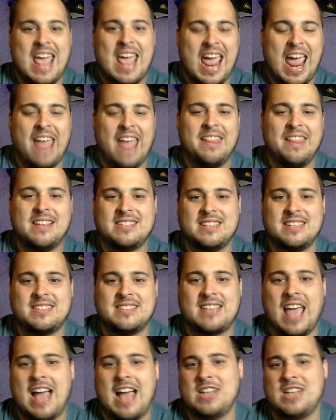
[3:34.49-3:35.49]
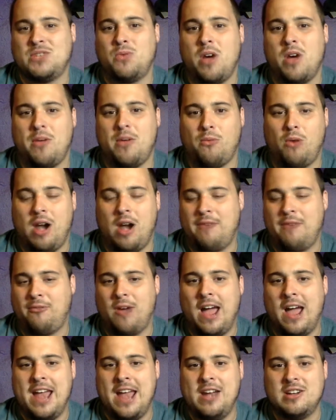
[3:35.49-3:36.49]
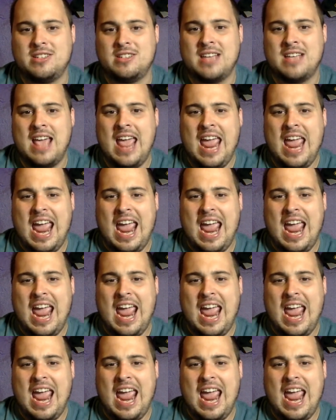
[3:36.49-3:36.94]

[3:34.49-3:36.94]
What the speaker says: and the Saskatchewan Rough Riders.